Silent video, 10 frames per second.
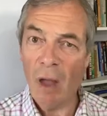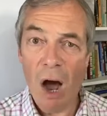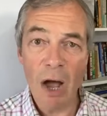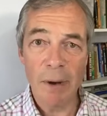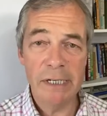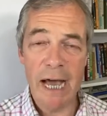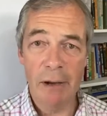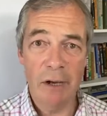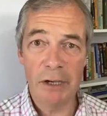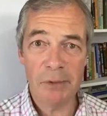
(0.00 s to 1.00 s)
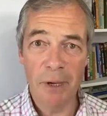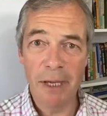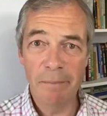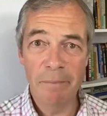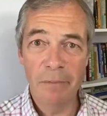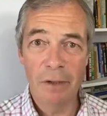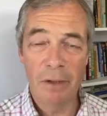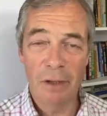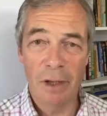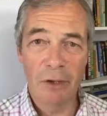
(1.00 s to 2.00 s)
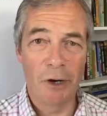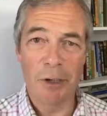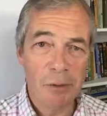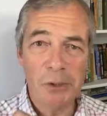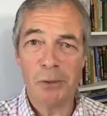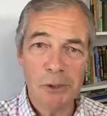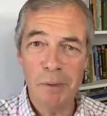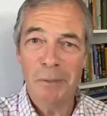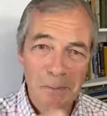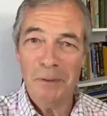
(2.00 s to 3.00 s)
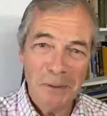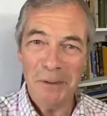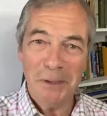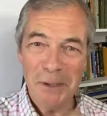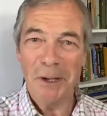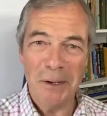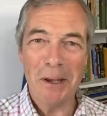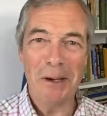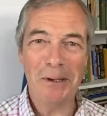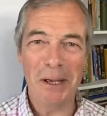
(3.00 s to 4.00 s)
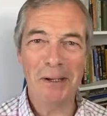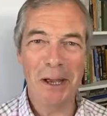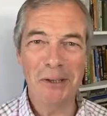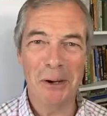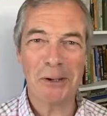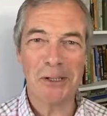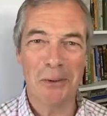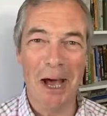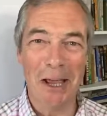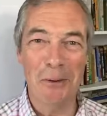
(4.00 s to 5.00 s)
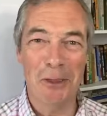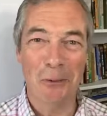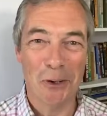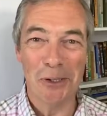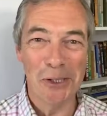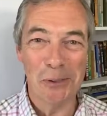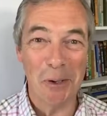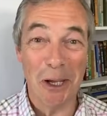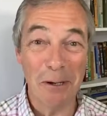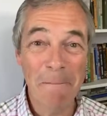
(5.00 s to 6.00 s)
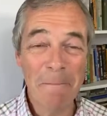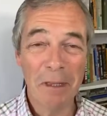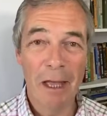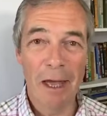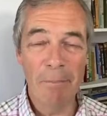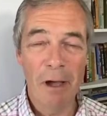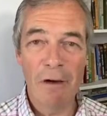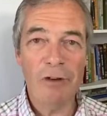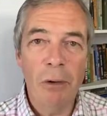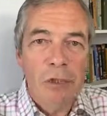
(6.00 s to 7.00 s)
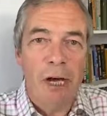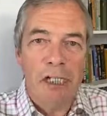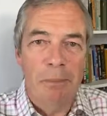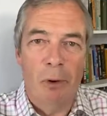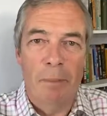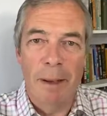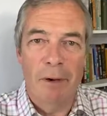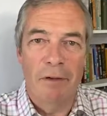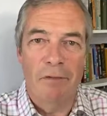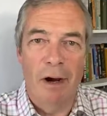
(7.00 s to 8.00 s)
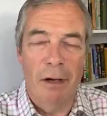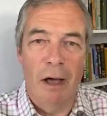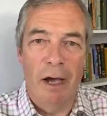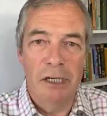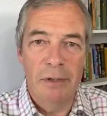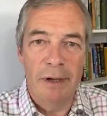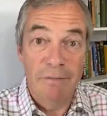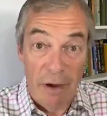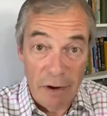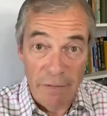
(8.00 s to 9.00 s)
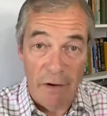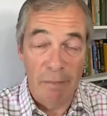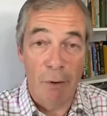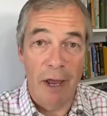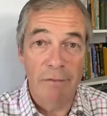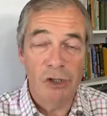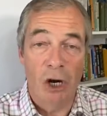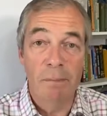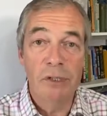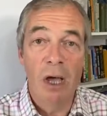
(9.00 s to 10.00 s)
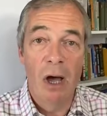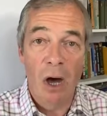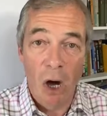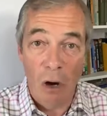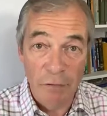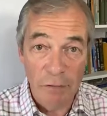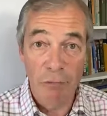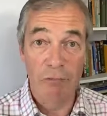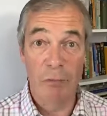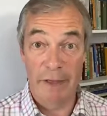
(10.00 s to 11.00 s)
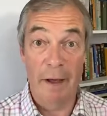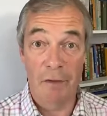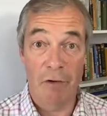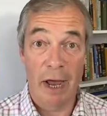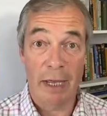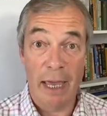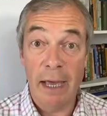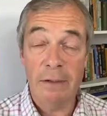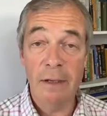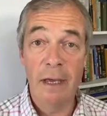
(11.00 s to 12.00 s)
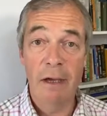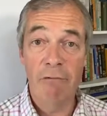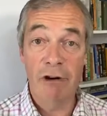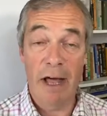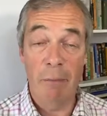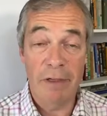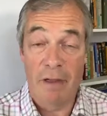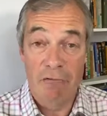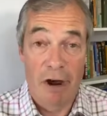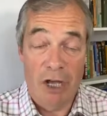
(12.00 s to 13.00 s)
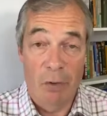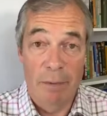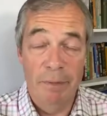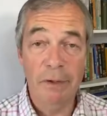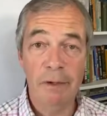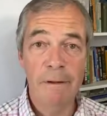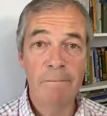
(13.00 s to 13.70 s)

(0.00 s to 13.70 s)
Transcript: I went out last week, I got an old saucepan and knocked away with a wooden spoon. Of course, I support people on the front line doing very, very brave jobs, often without the right kit, without the right equipment,